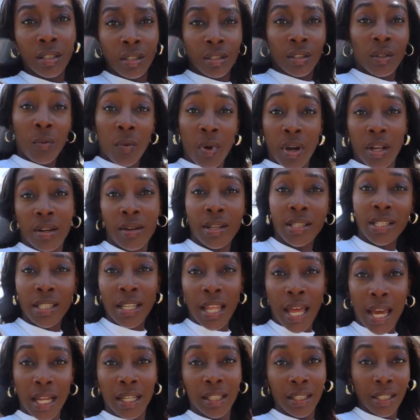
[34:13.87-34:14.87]
The water is a
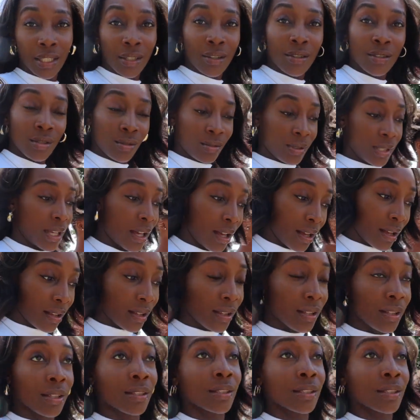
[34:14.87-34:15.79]
lot cleaner too, y'all.